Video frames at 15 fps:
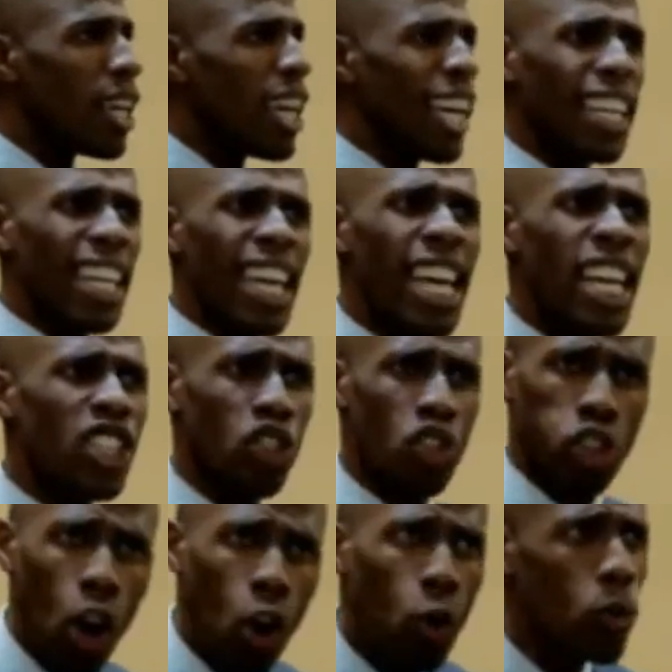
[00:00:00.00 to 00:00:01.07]
in his
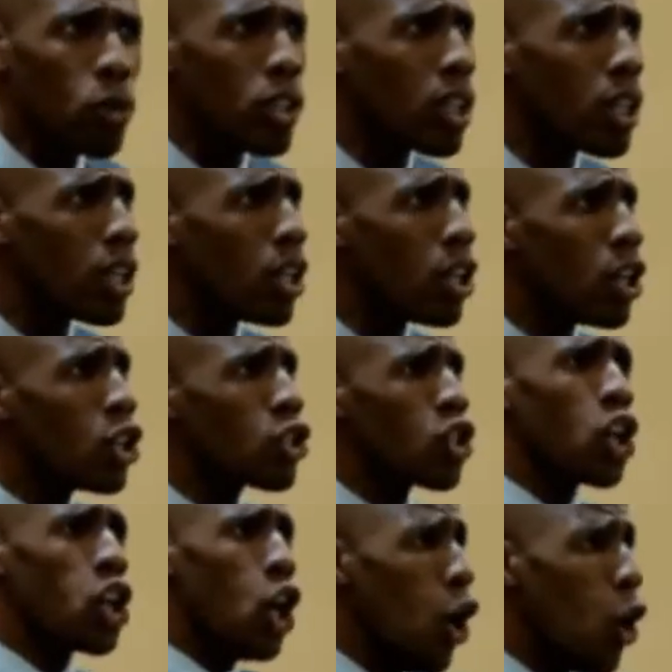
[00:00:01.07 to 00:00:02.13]
throne
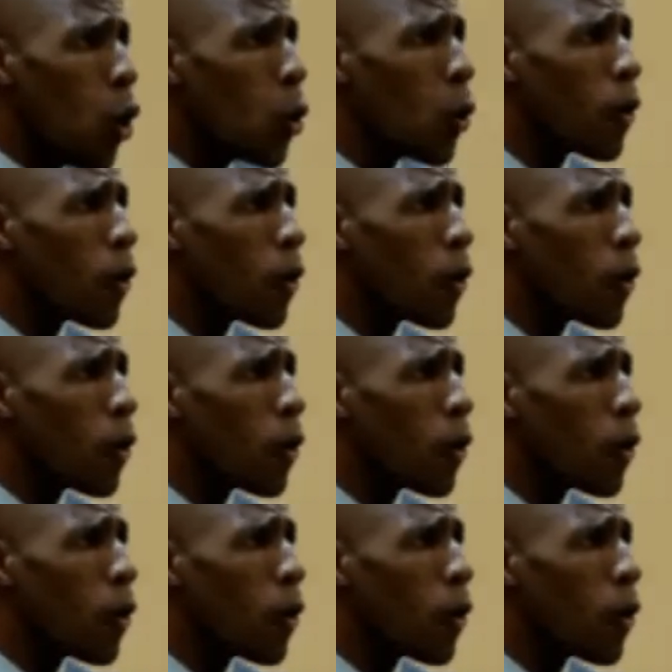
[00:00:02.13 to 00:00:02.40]
to you